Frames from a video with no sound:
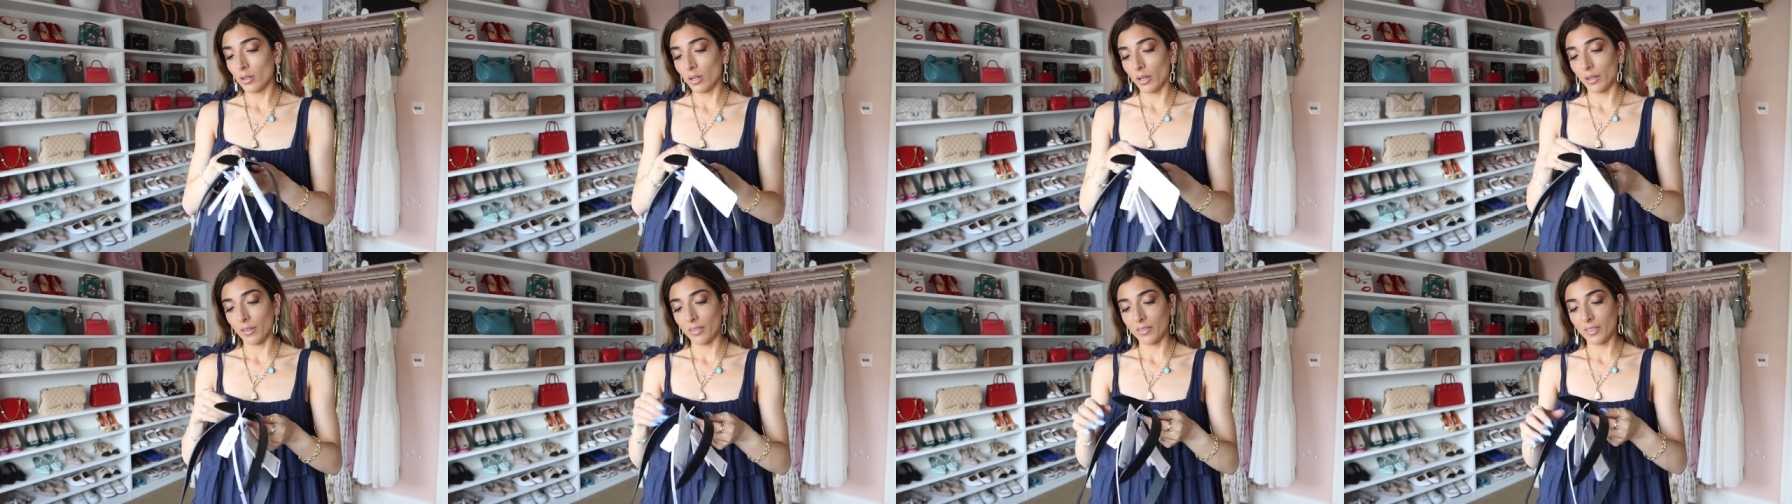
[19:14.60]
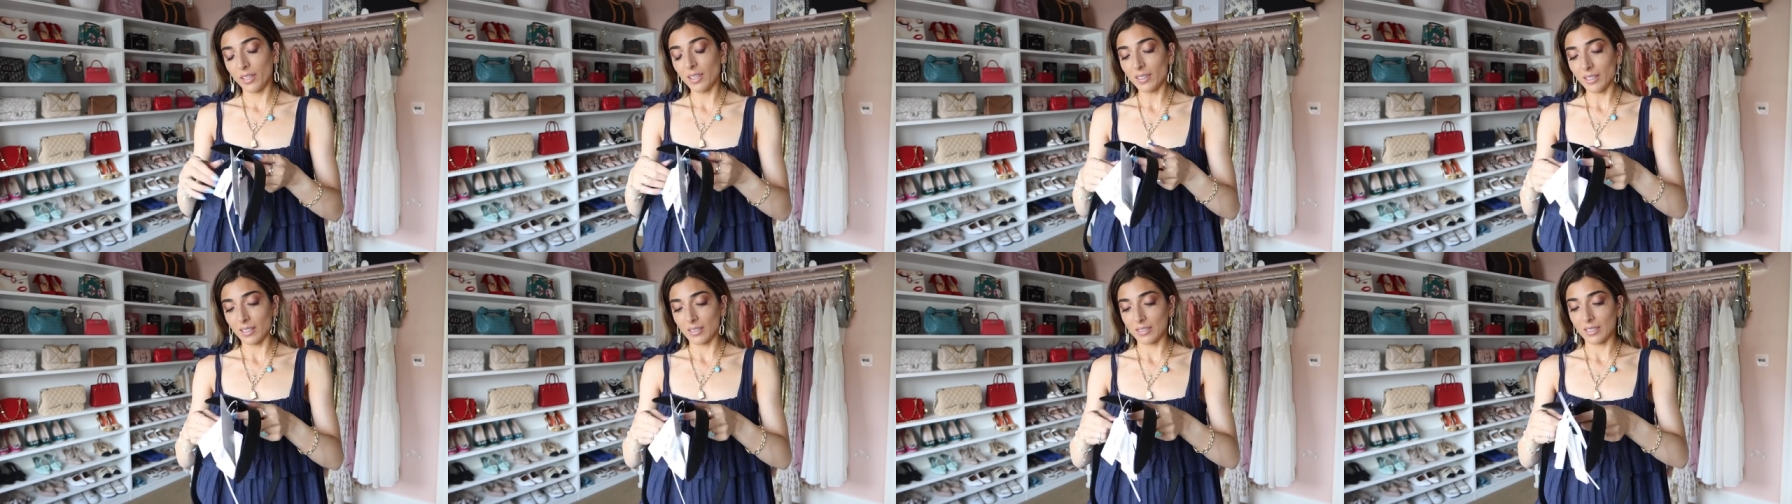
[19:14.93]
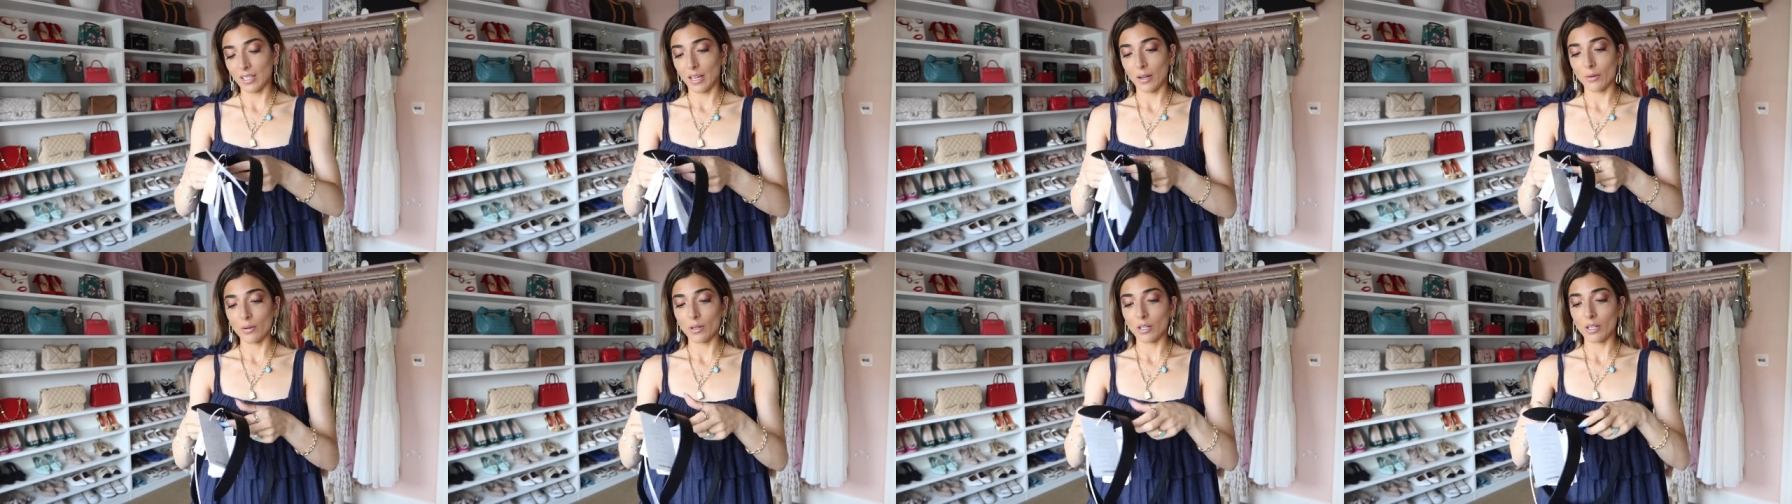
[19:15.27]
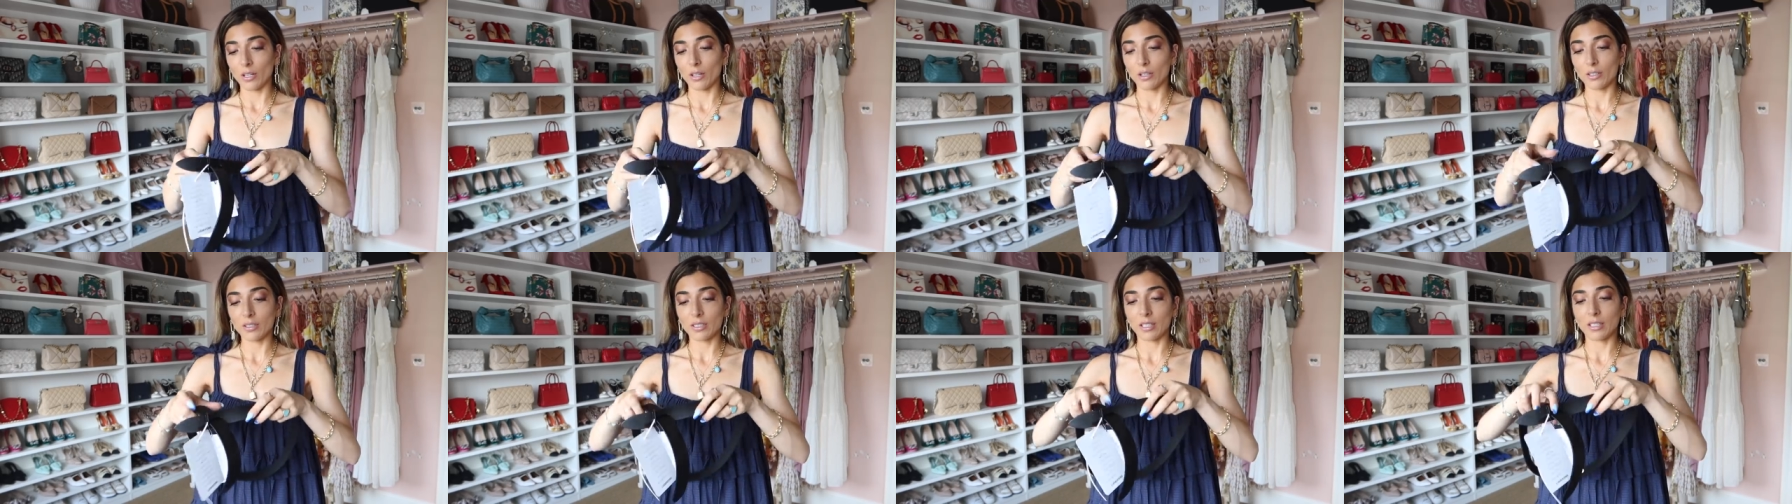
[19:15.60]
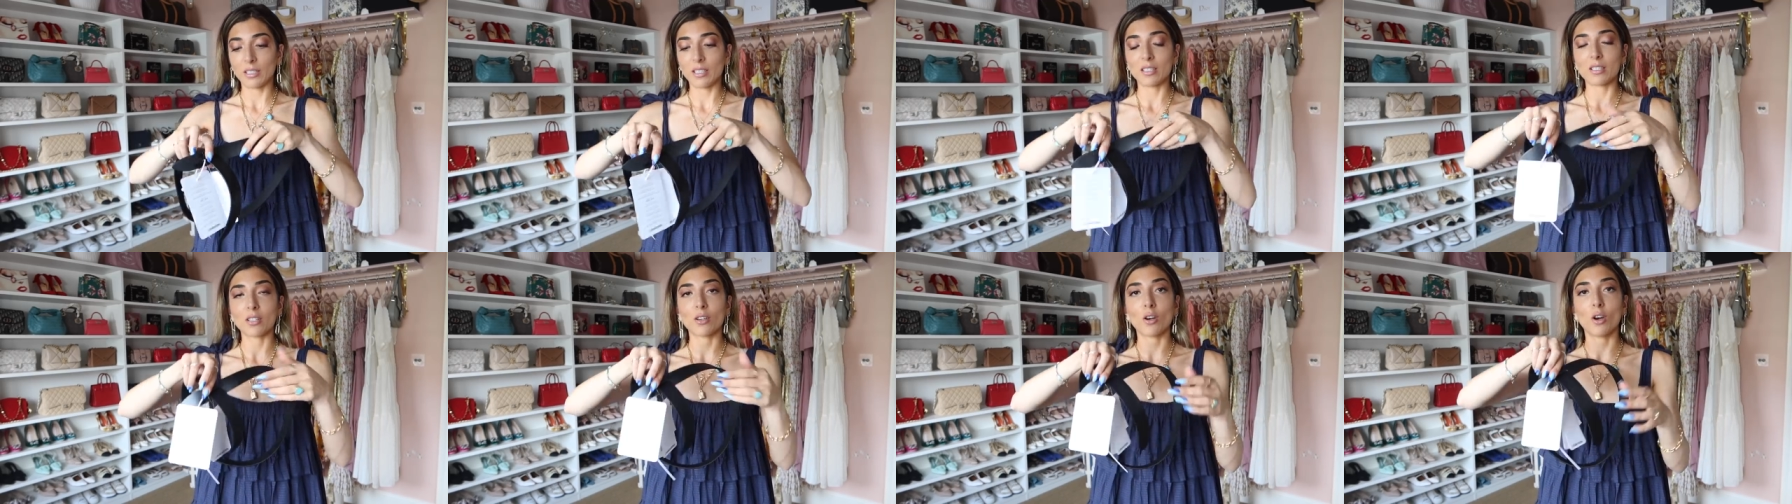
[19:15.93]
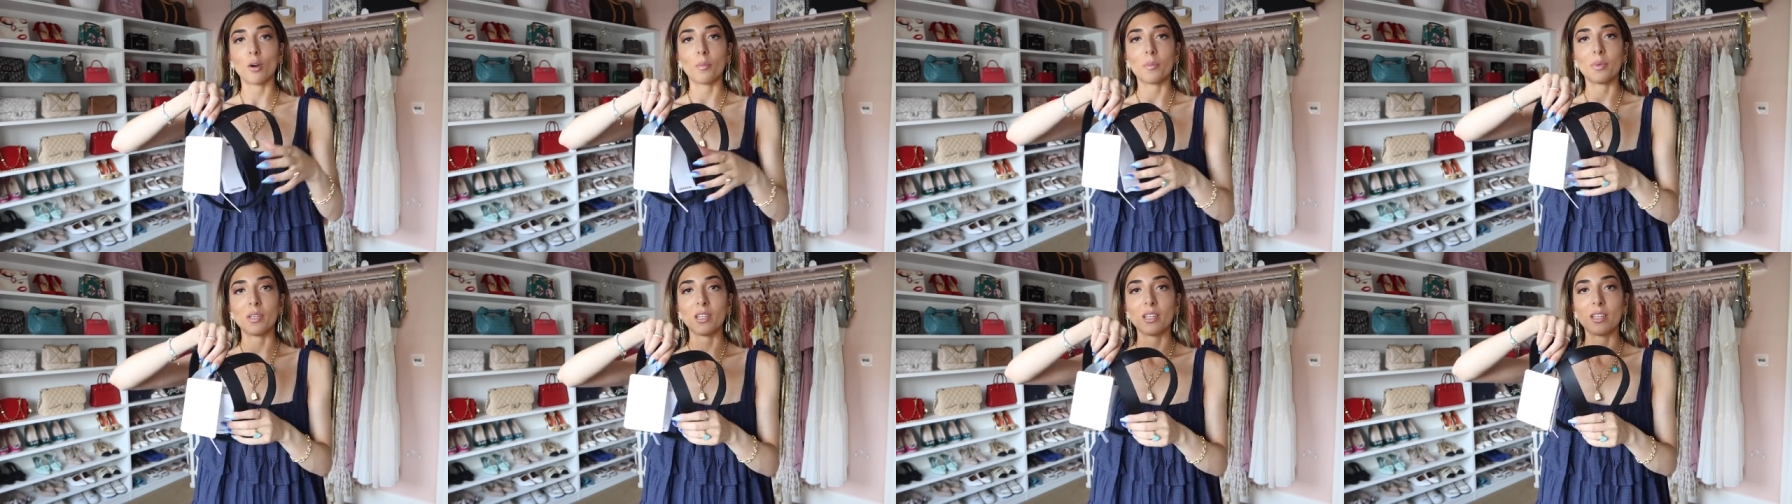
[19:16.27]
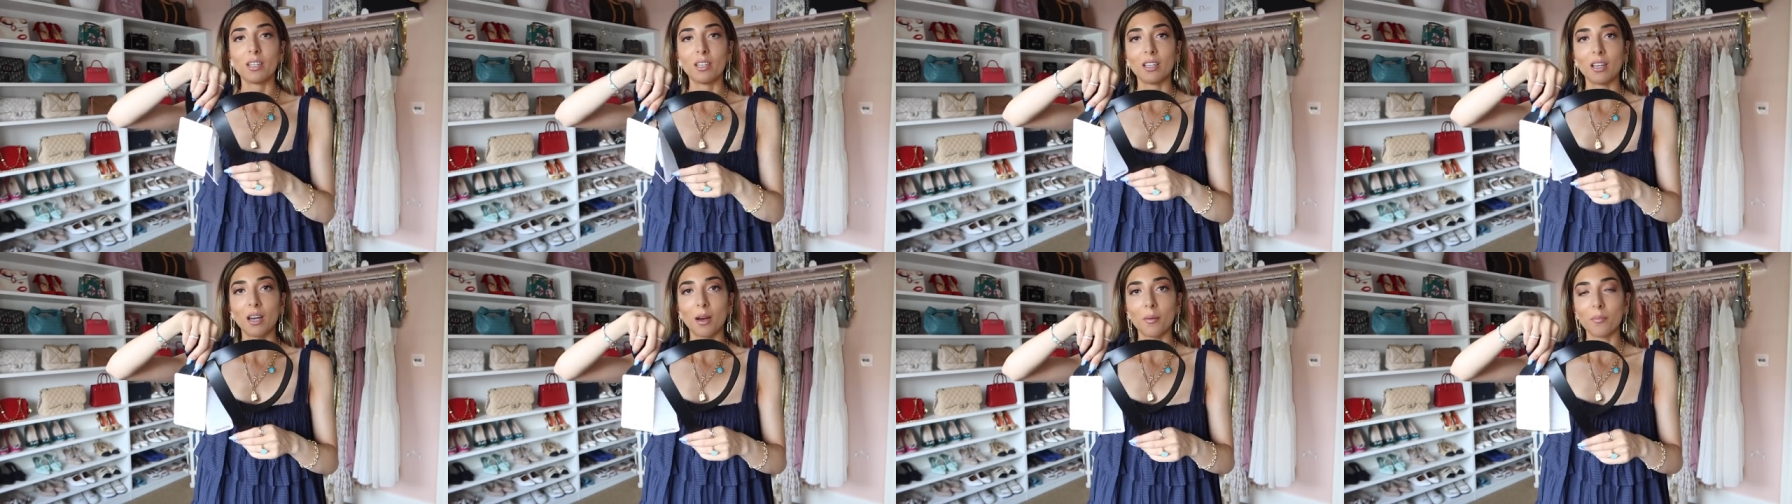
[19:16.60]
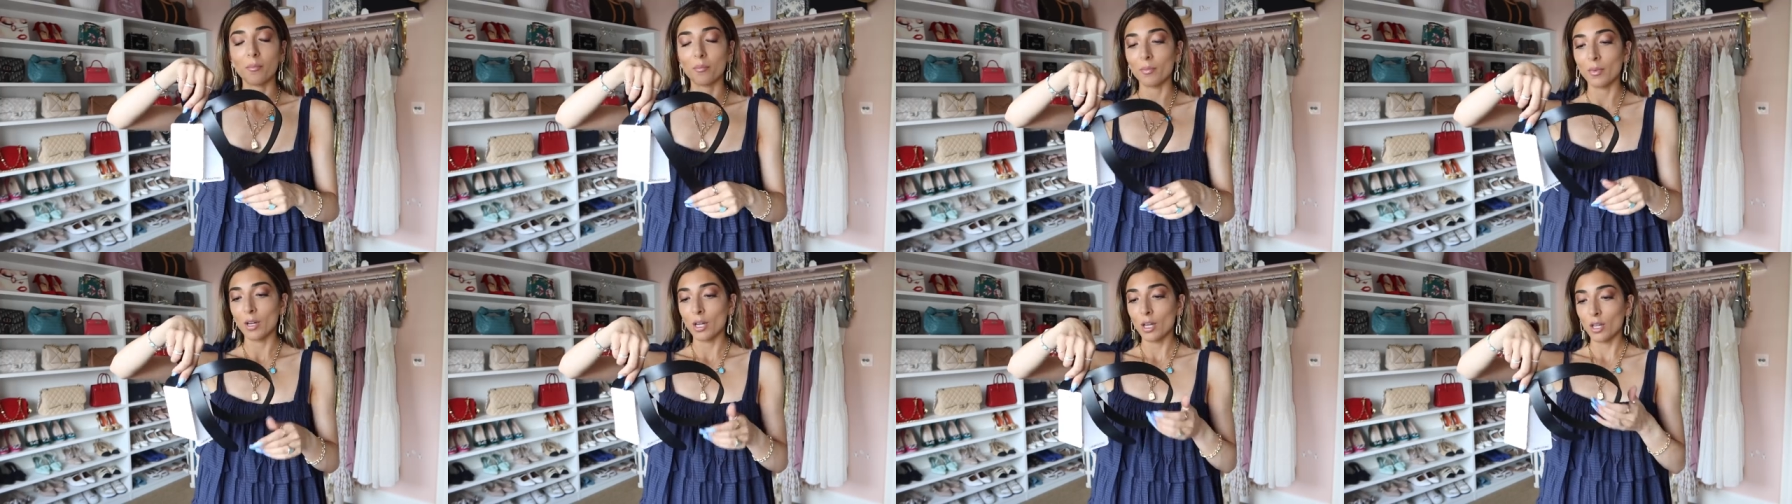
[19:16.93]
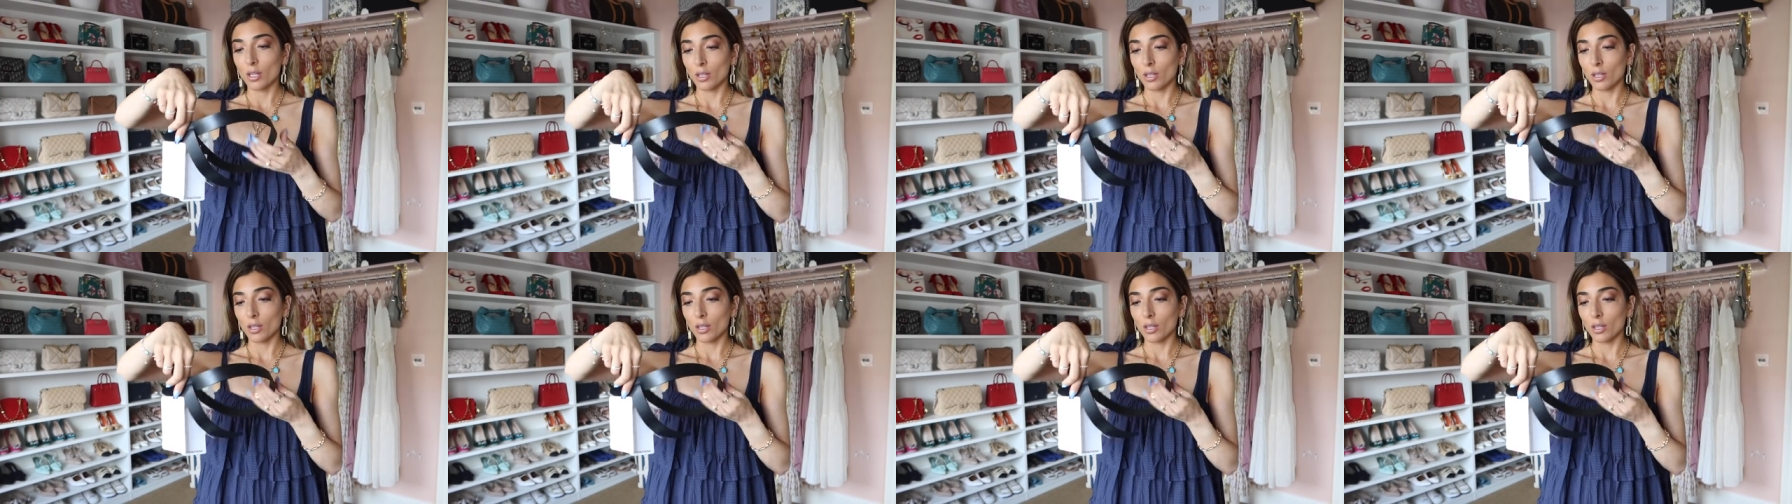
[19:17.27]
I think that's how it looks. I need to copy the um,